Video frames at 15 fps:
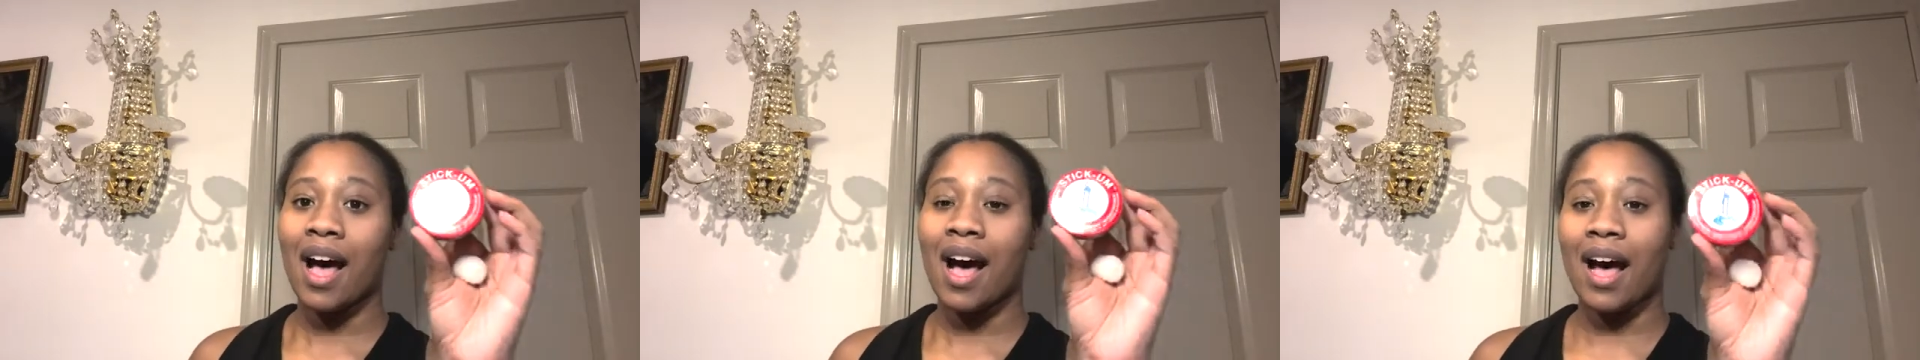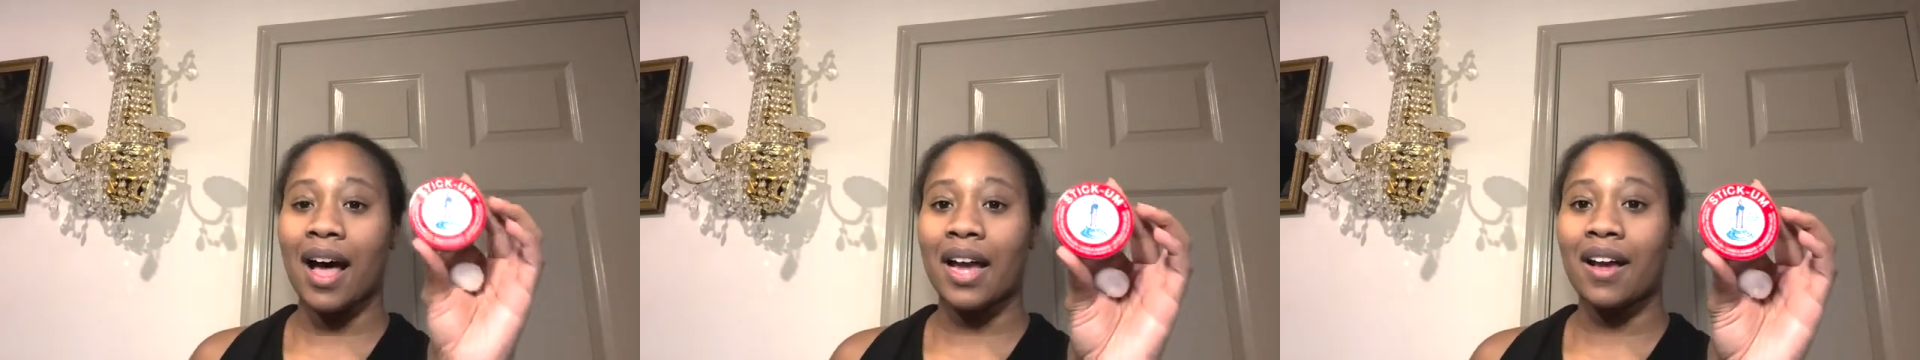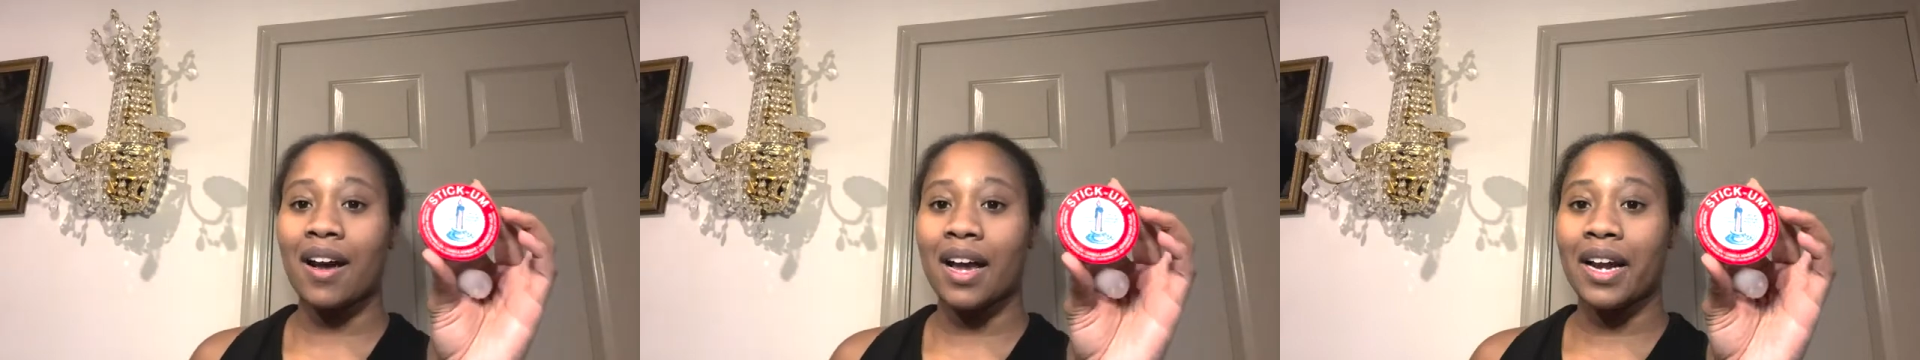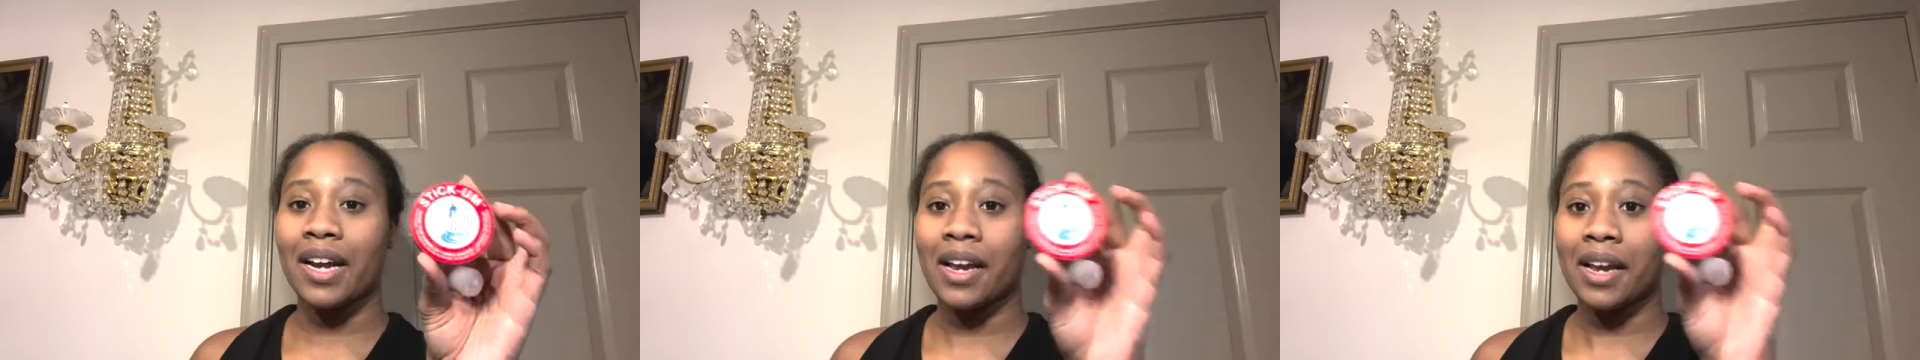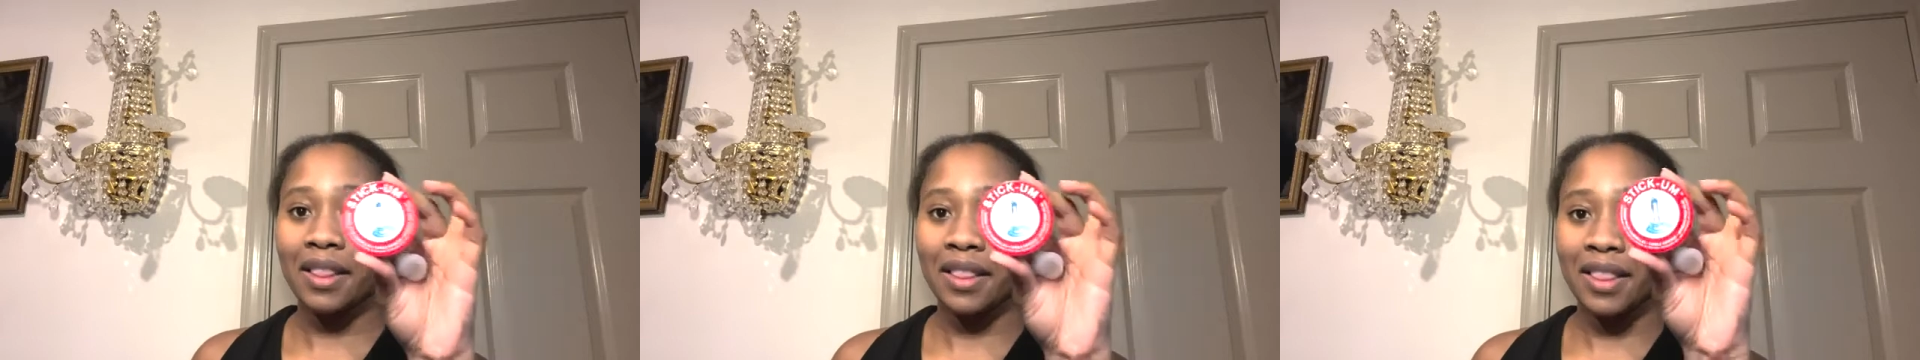I got it
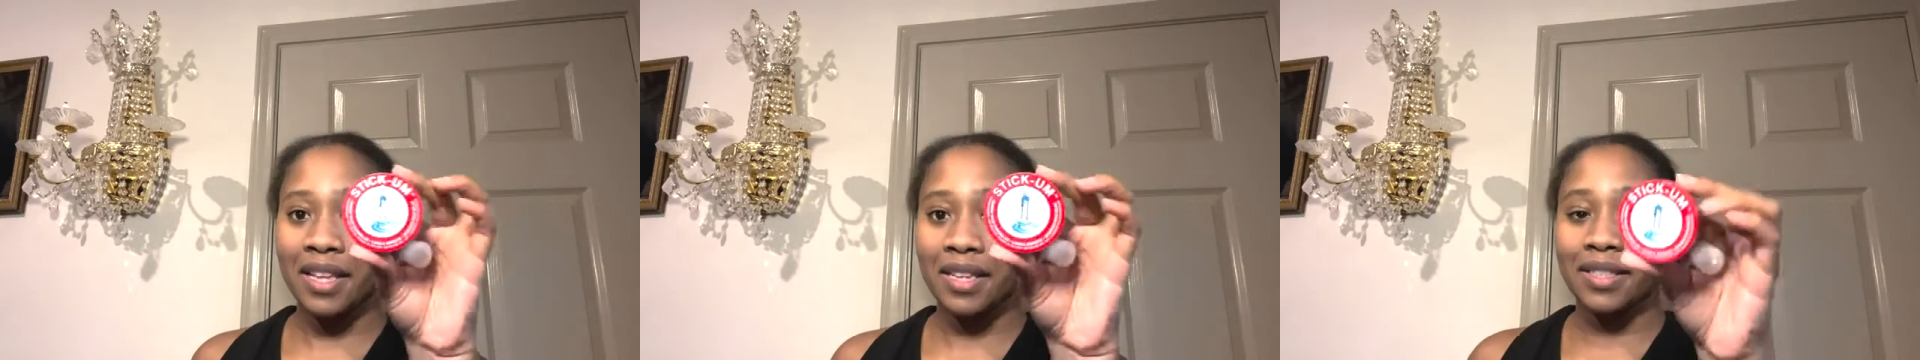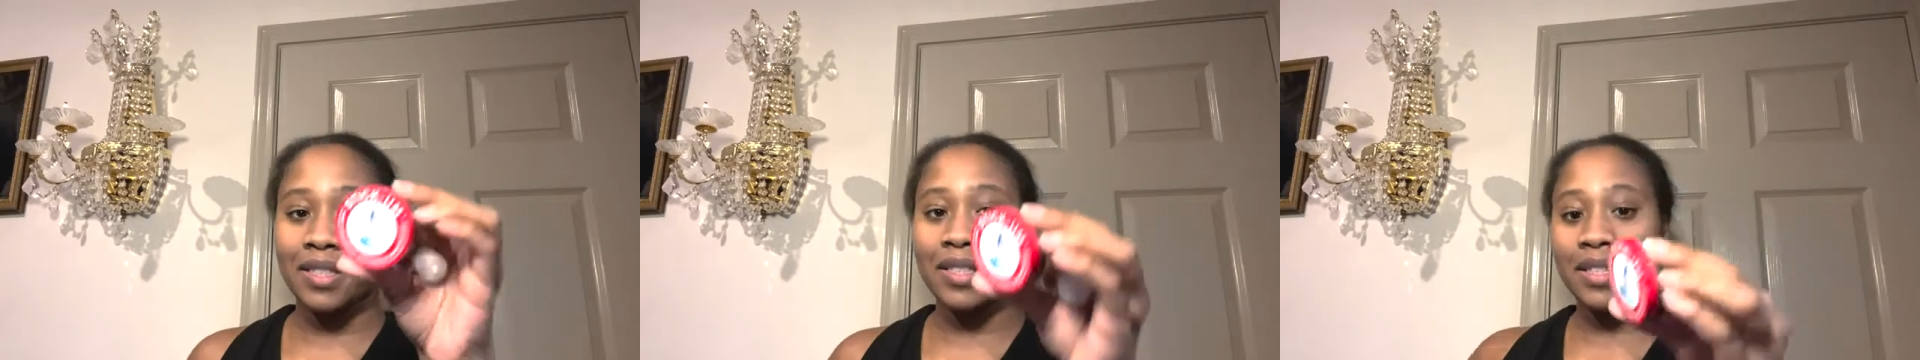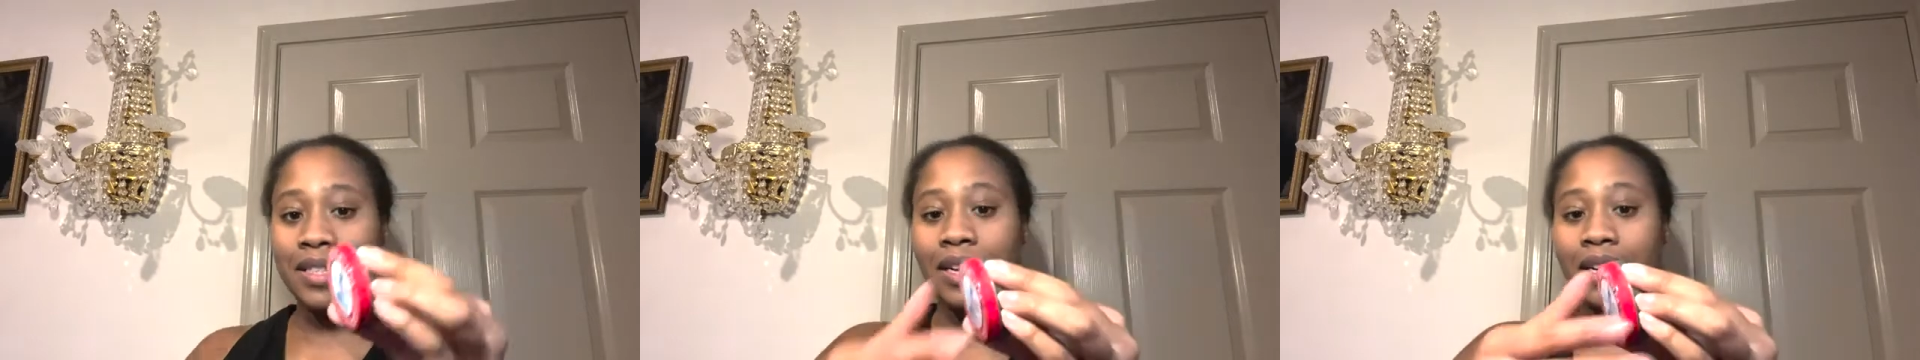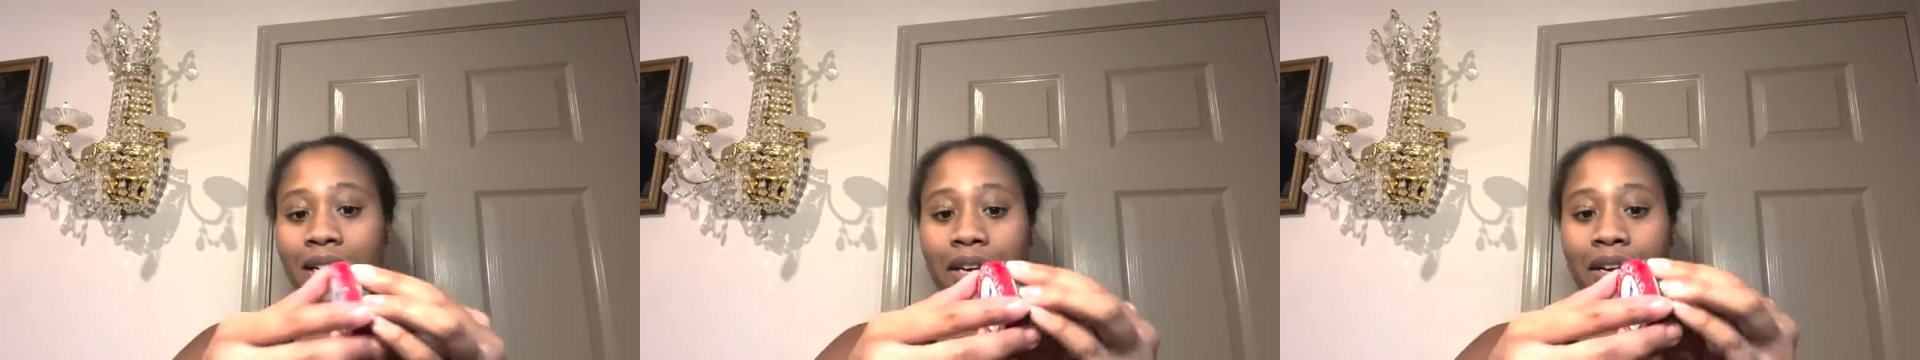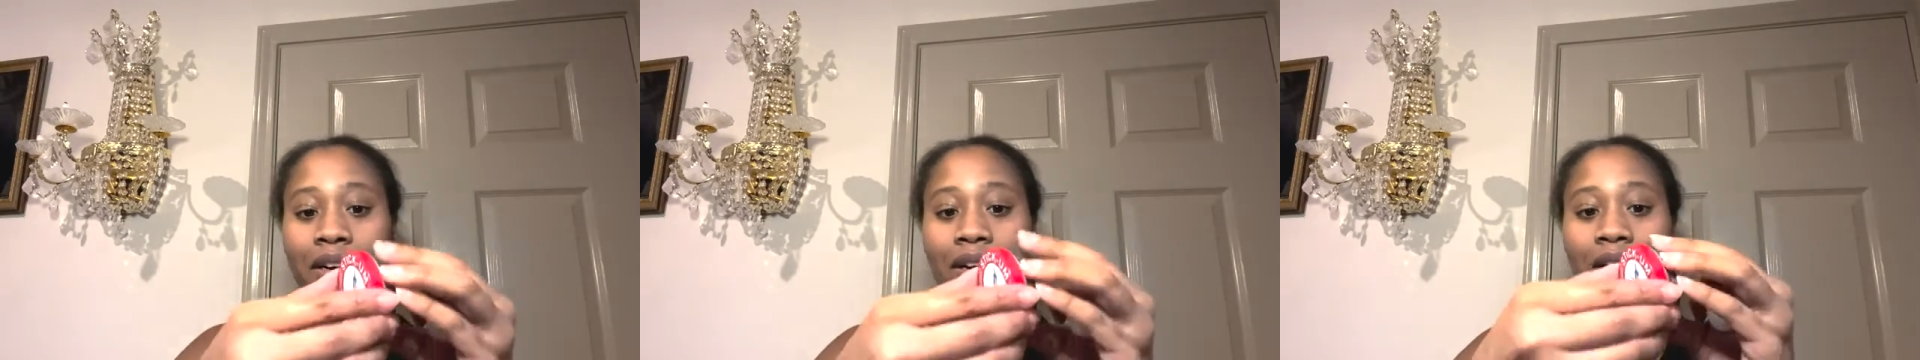in this
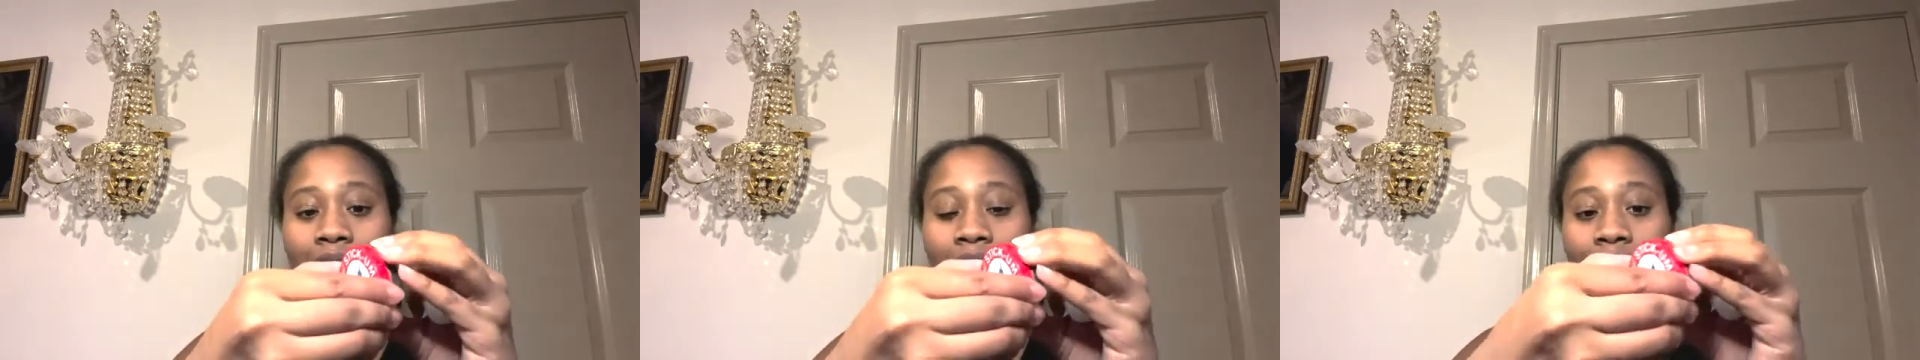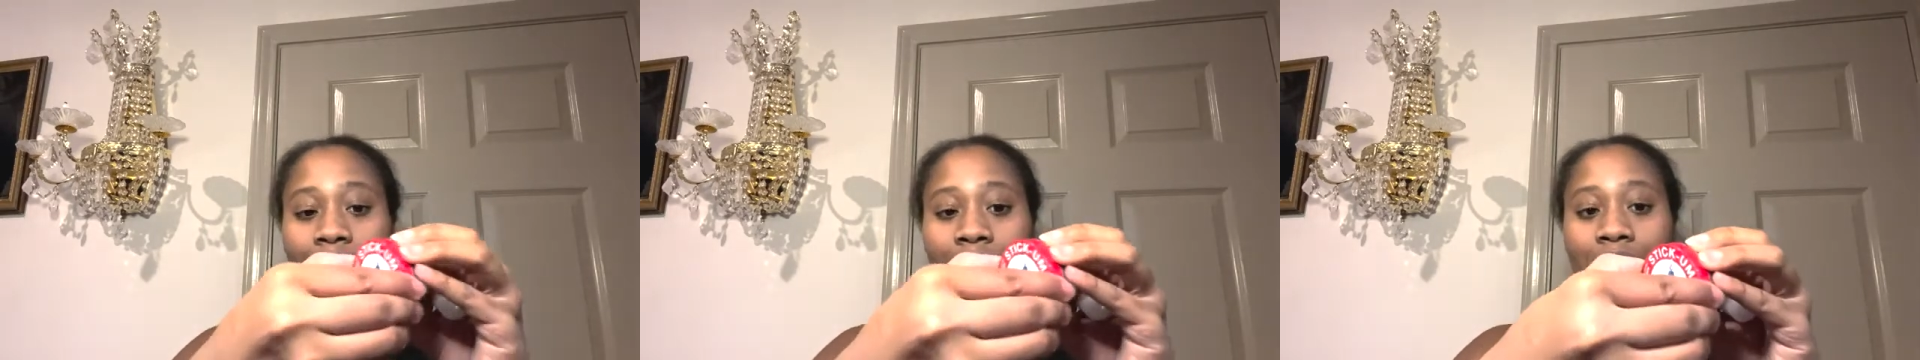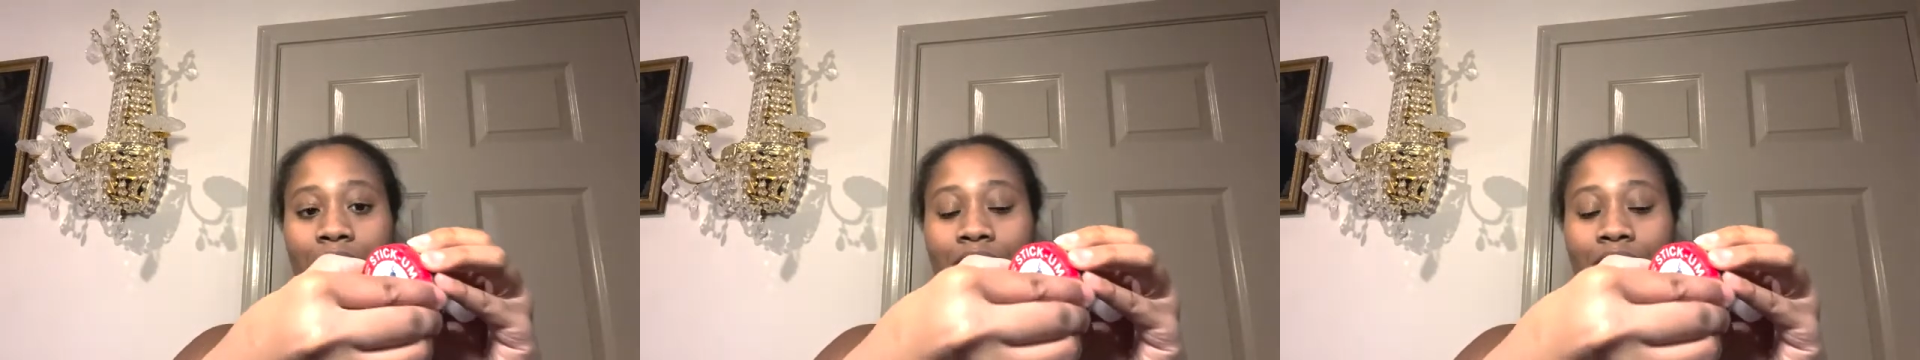clear color,